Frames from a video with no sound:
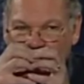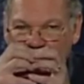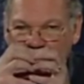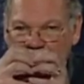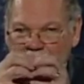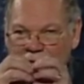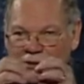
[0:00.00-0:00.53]
but the
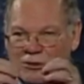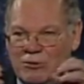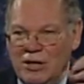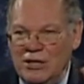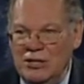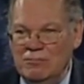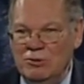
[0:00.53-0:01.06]
spindle
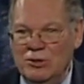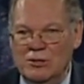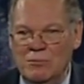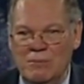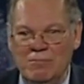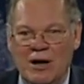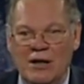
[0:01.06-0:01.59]
ready to pull
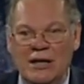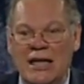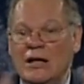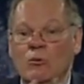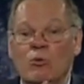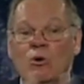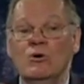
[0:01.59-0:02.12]
them apart,
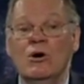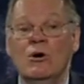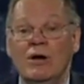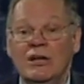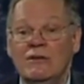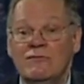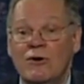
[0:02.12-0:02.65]
and it won't
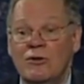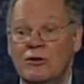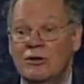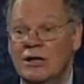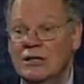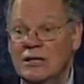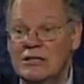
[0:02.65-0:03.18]
go any
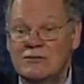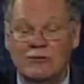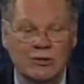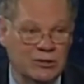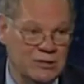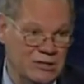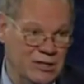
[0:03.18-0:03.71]
further unless
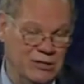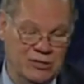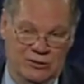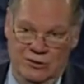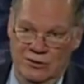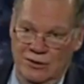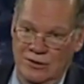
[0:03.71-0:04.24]

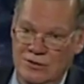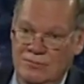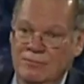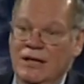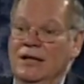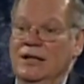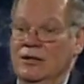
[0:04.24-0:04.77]
fertilization occurs. Then